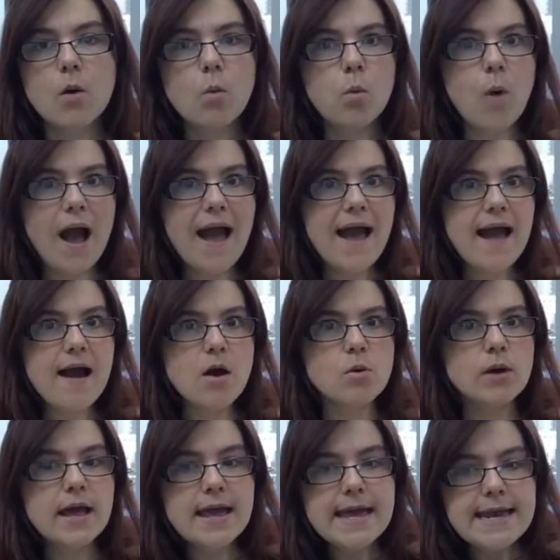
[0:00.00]

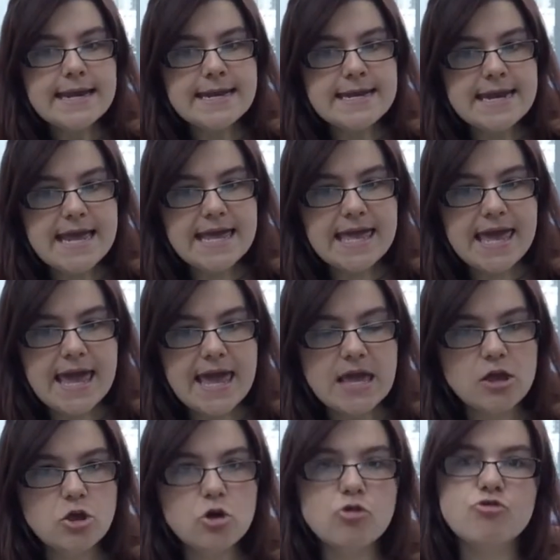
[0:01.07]
Wow,
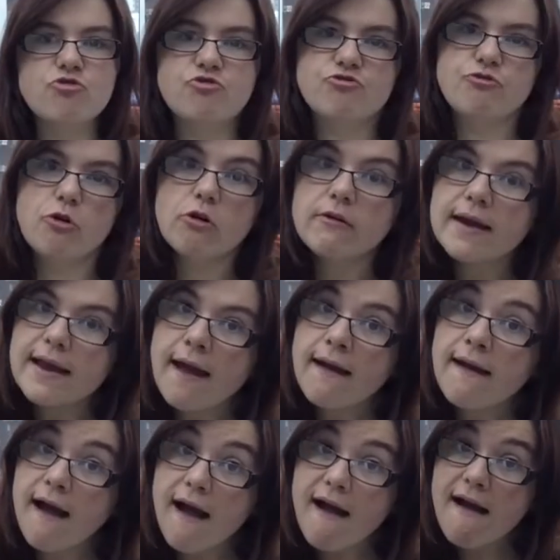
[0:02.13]
Nikki, you're drawing a
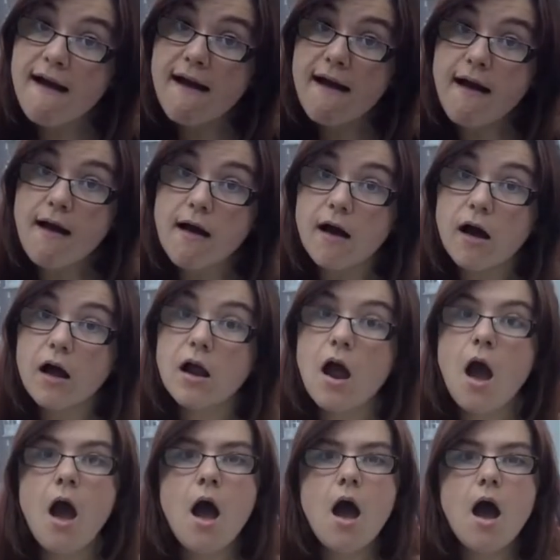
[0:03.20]
car.
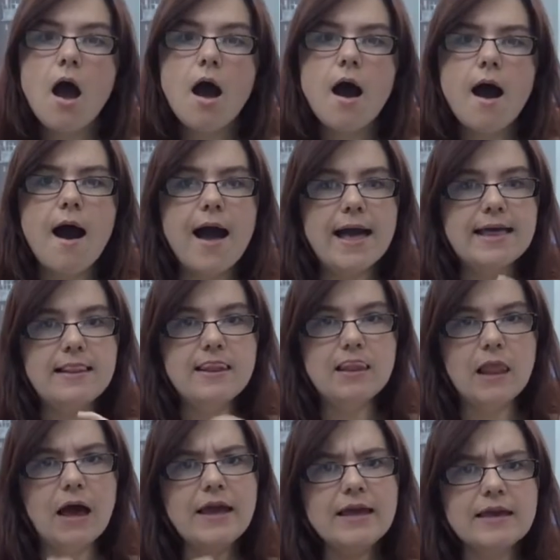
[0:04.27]
I
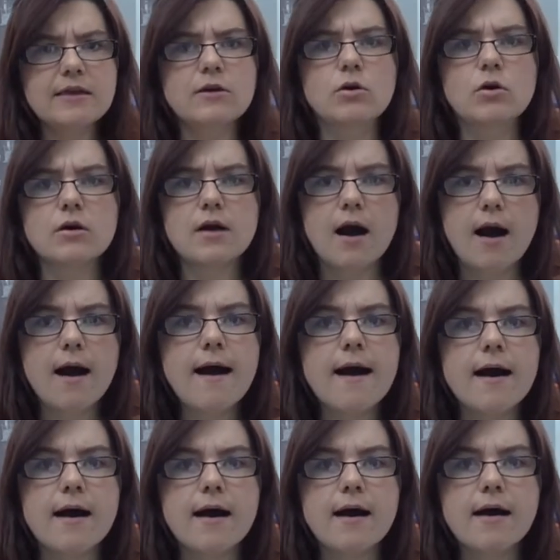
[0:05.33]
like your
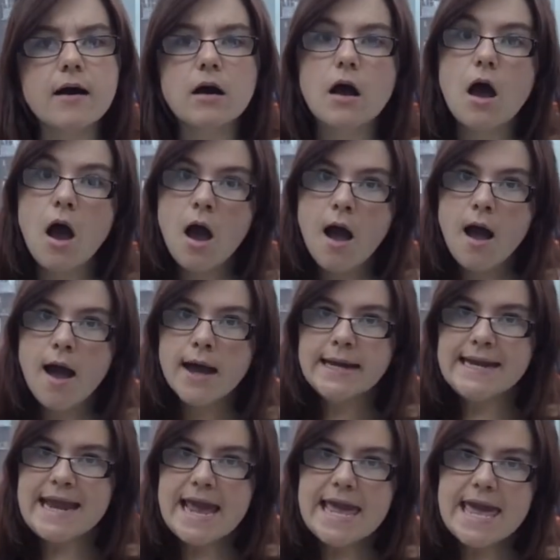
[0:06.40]
car.
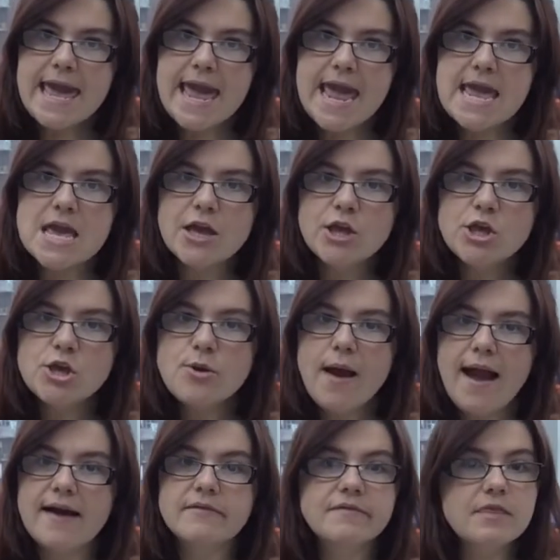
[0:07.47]
Nikki, you
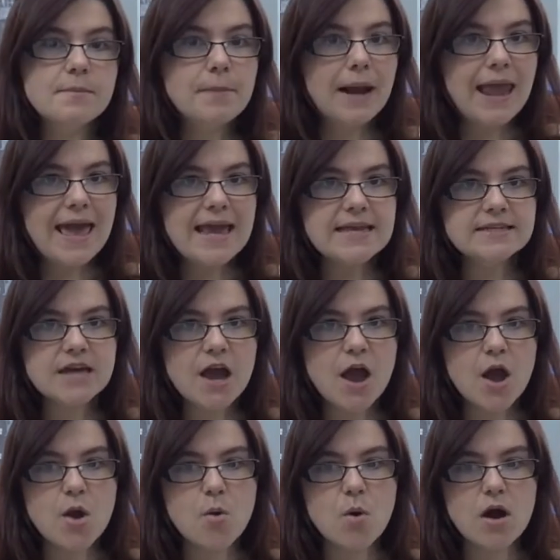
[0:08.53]
have the
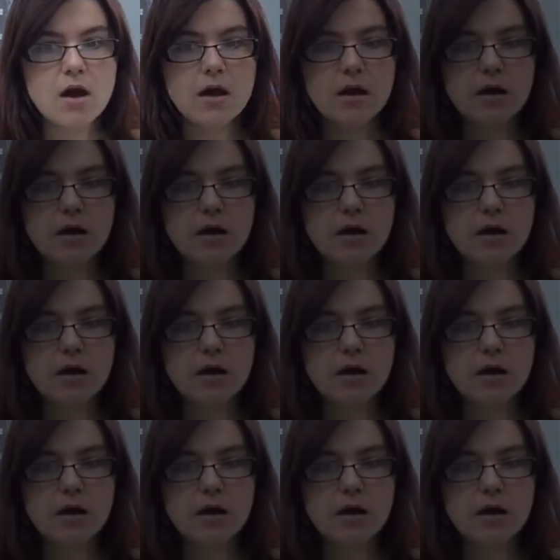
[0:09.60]
Play-Doh.